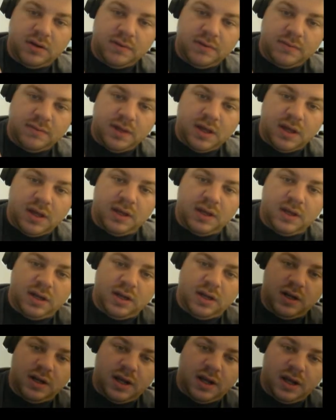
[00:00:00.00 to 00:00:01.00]
And then
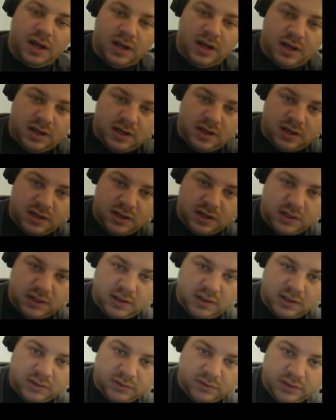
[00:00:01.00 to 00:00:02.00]
it has
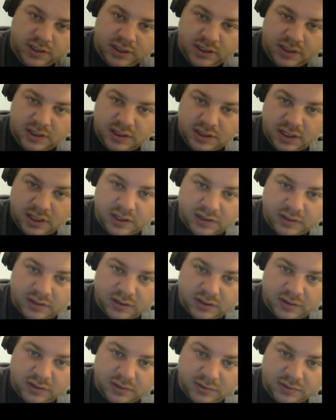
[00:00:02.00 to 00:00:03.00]
this little touch
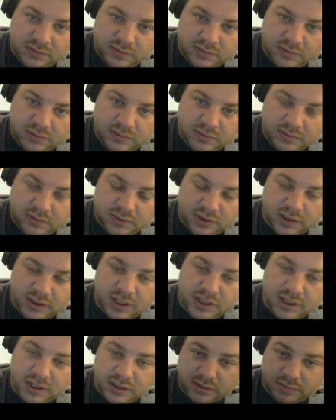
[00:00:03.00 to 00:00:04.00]
sensor, which I
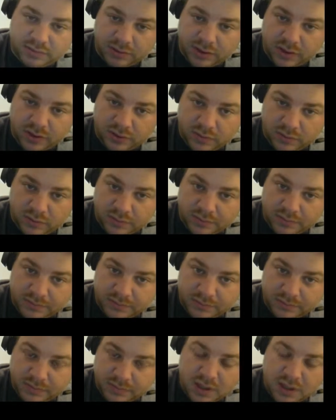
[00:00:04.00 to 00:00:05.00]
think is pretty cool.
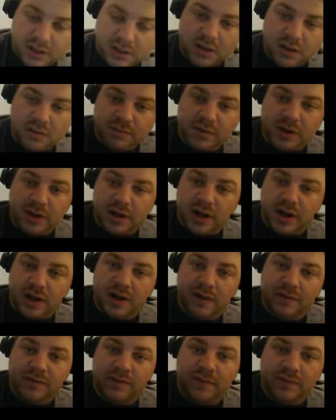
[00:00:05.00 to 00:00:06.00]
But
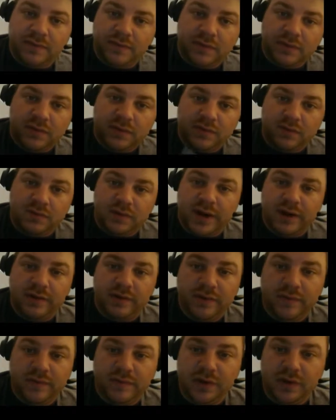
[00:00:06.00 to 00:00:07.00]
I've read
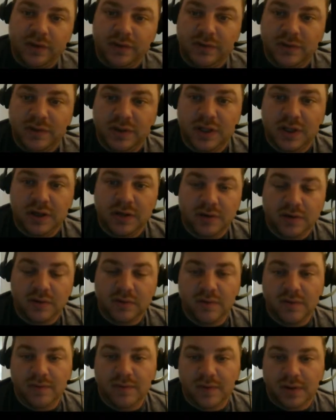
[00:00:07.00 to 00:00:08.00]
reviews and heard
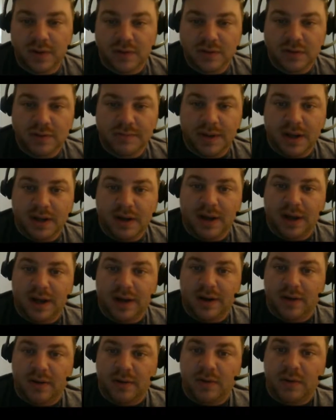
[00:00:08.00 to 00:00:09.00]
reviews about
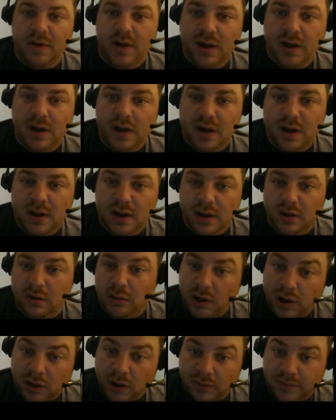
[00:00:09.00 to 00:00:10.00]
how it'll
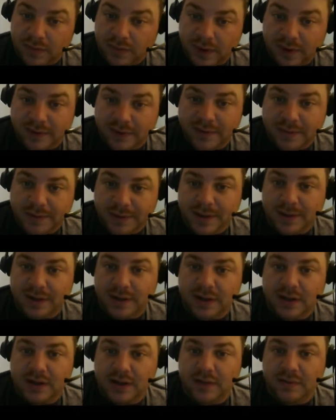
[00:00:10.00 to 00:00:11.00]
auto fire in your
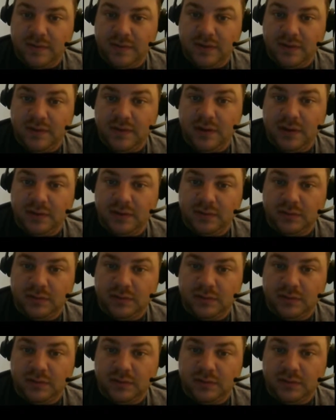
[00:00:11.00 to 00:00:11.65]
pocket if you don't